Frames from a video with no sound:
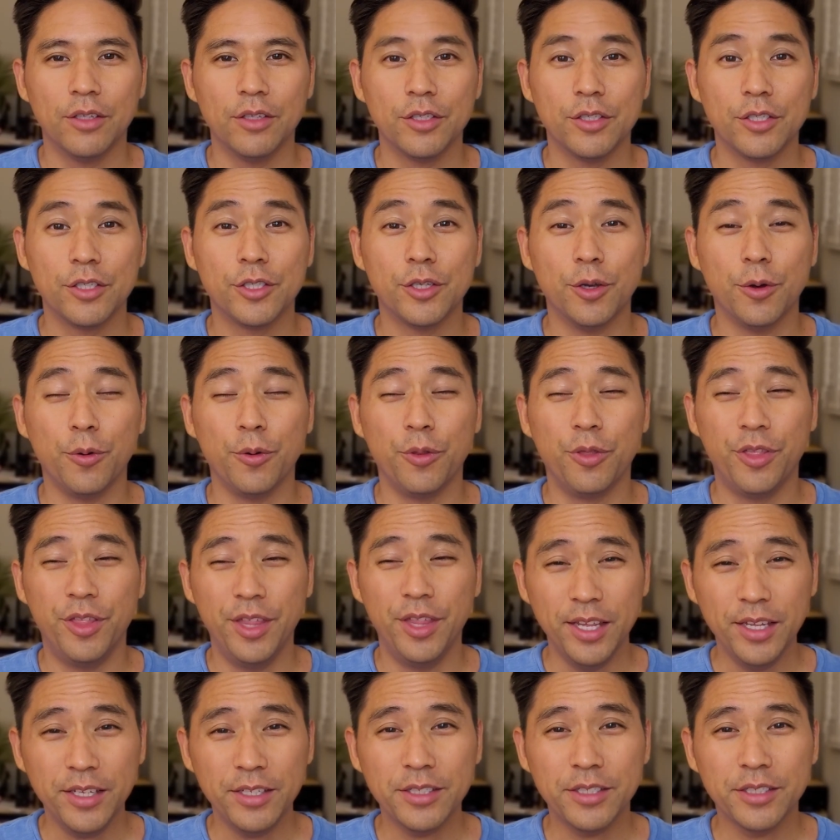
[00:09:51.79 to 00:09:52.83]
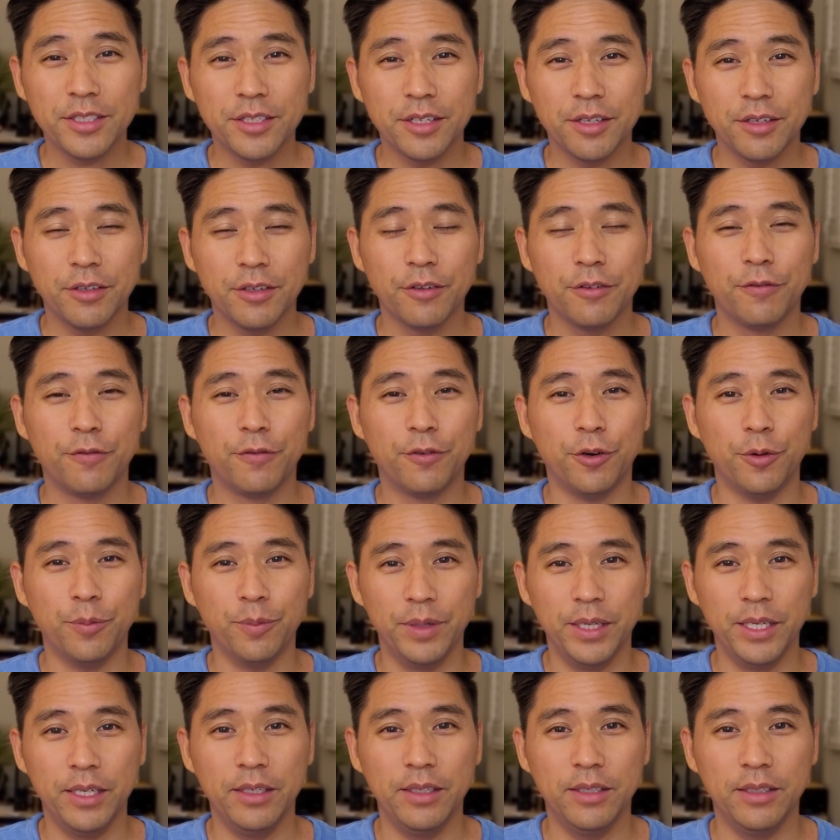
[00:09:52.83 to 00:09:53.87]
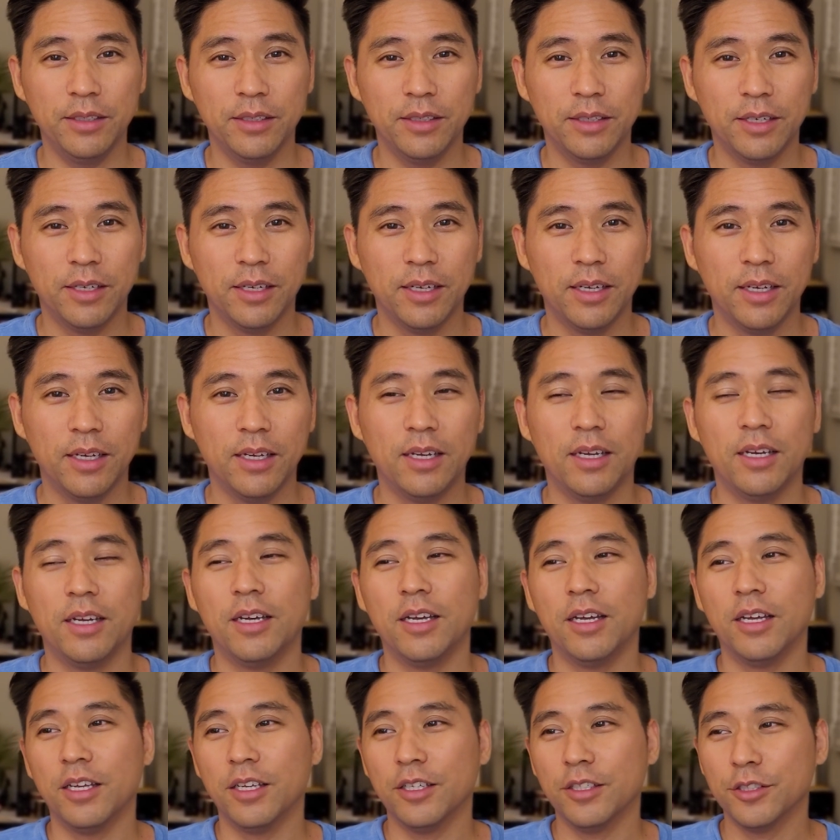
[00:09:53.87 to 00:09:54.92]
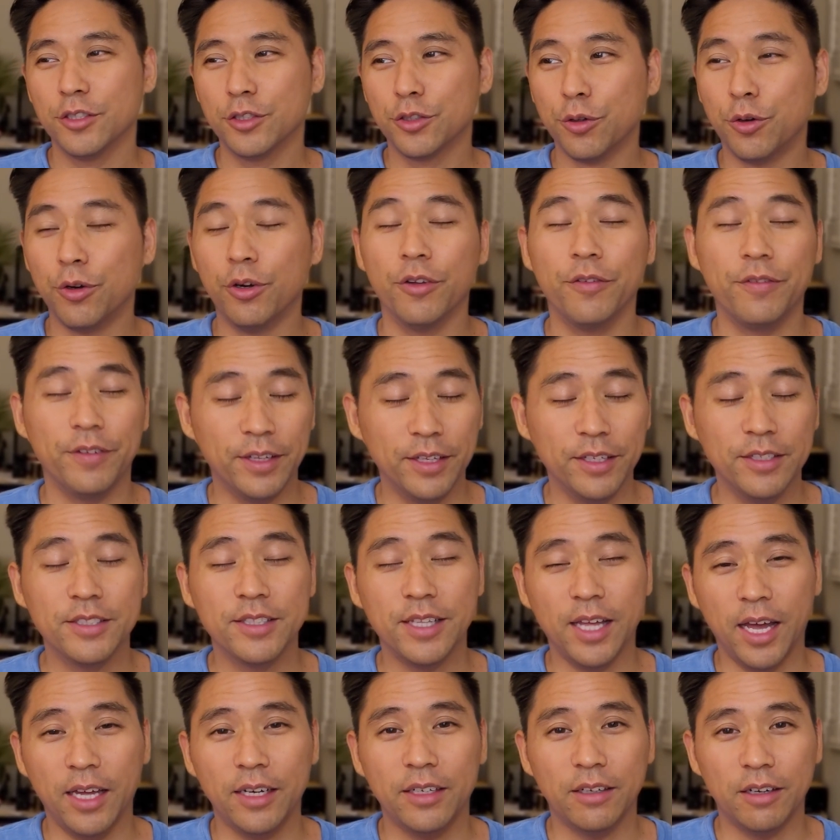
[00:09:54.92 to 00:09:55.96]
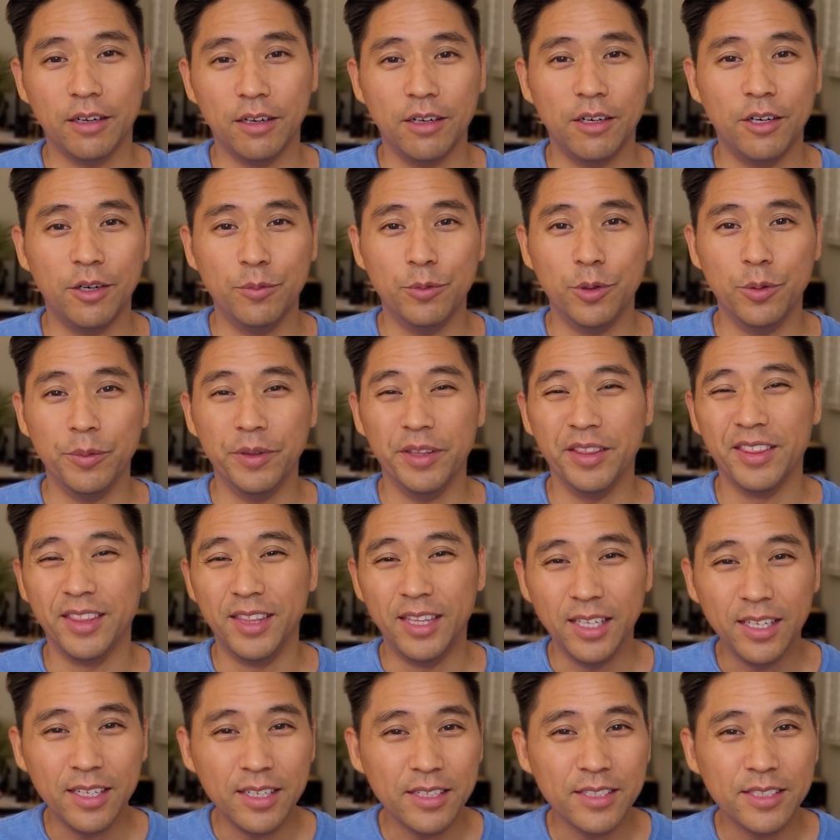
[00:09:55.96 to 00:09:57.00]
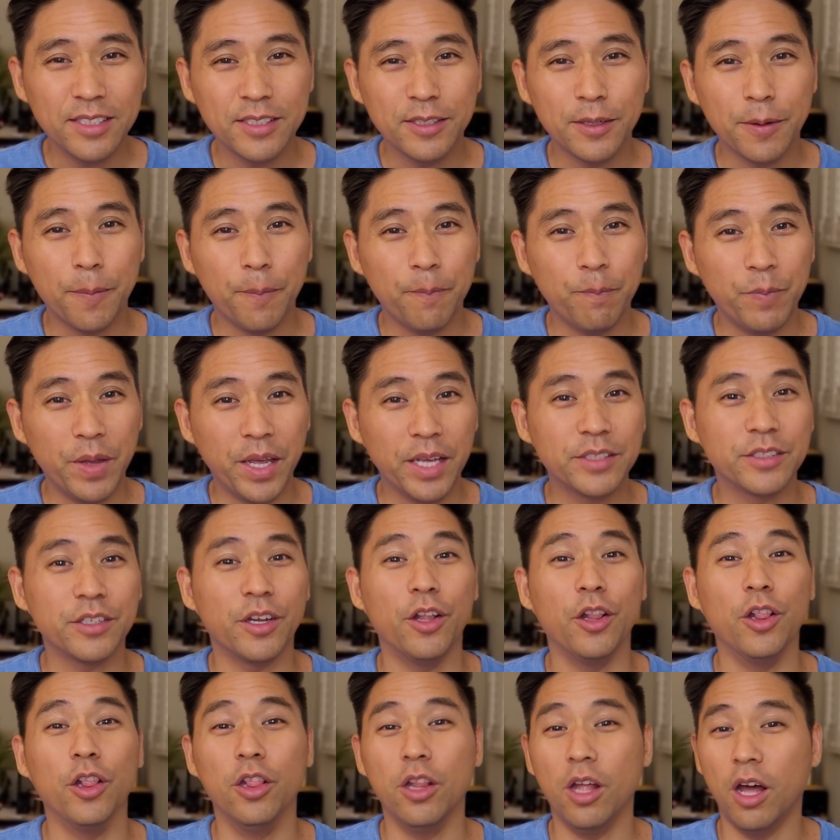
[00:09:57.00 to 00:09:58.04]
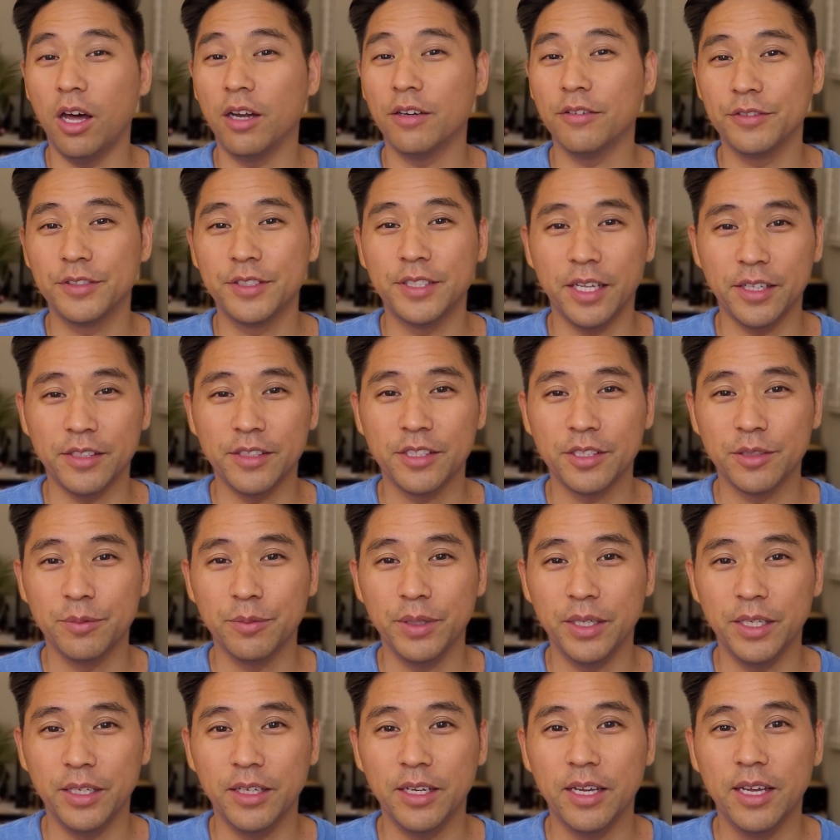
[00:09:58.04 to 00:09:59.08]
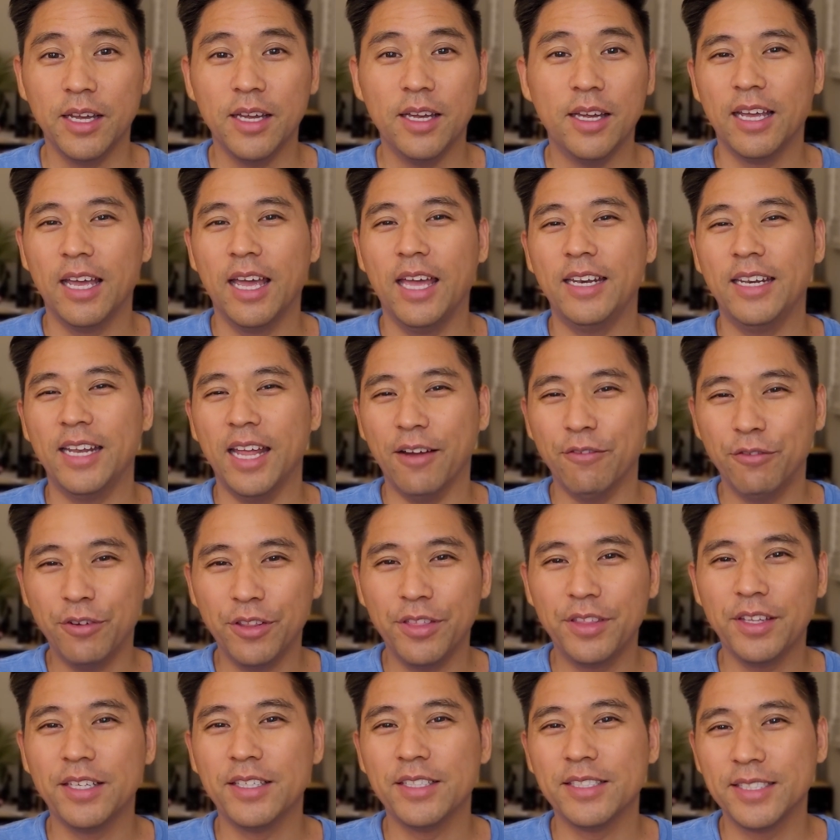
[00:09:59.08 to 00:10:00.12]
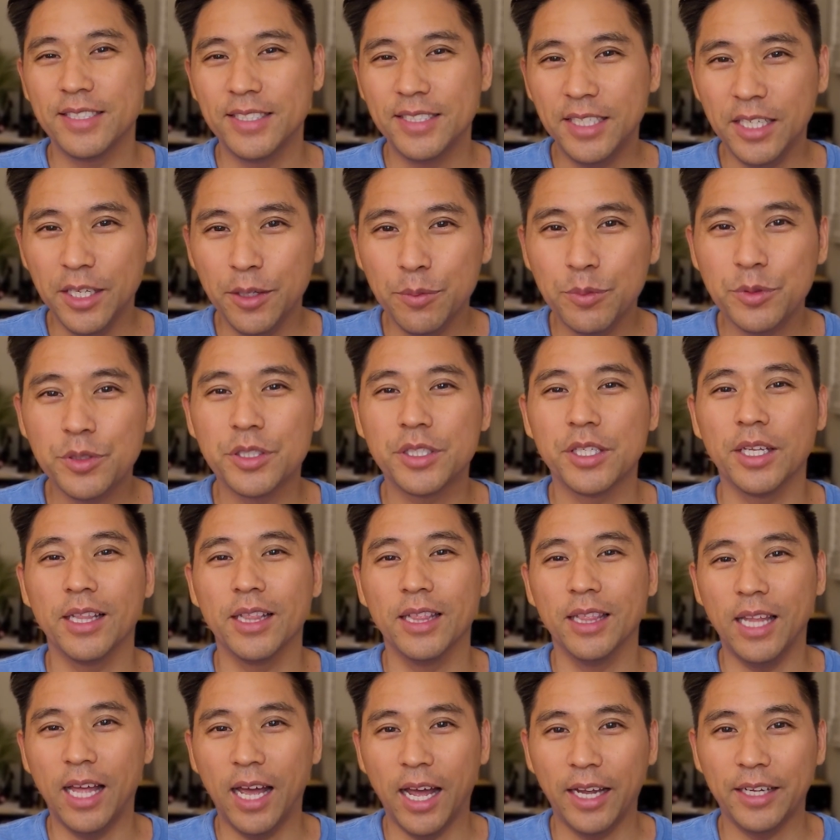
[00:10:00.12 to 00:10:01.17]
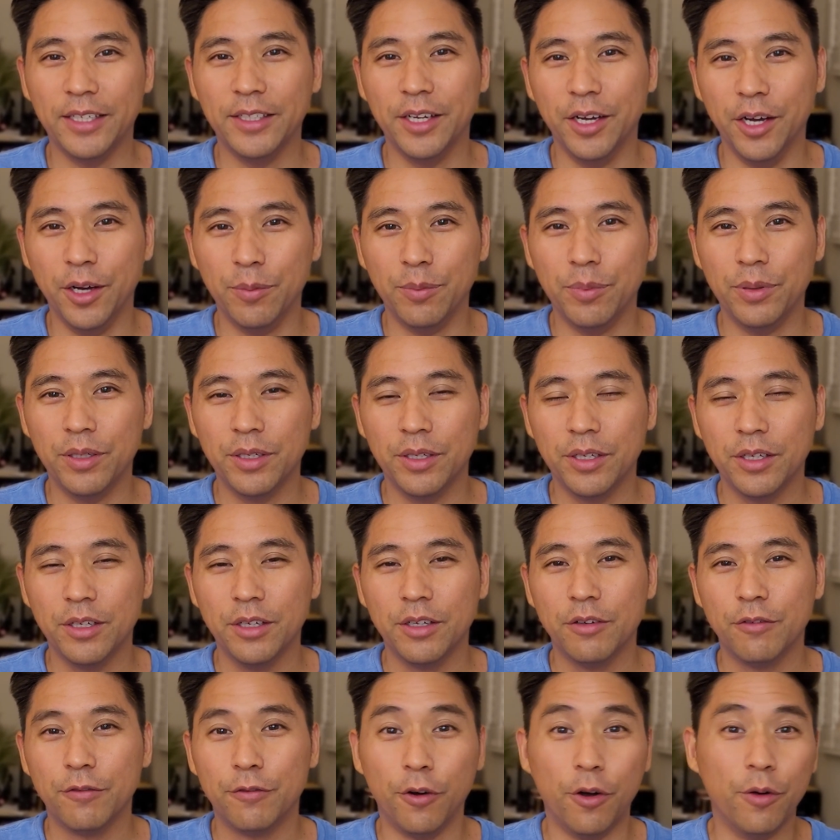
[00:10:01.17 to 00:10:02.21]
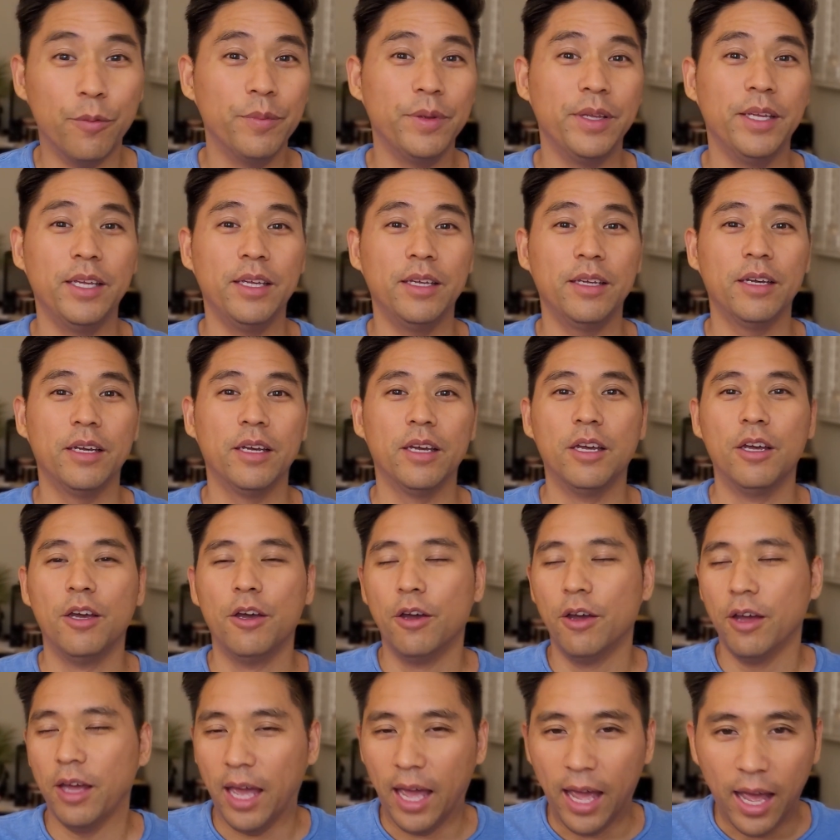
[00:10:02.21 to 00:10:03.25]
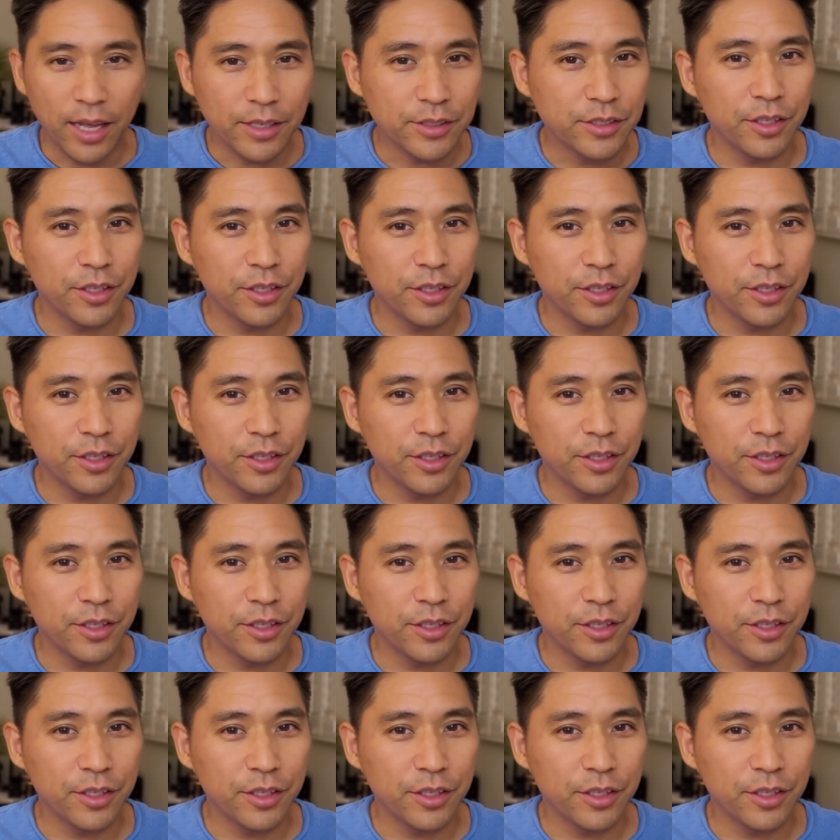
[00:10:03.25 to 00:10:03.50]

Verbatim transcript: So, this, for me, sort of is that aha moment. This makes a lot of sense to me, and everything seems to line up for me as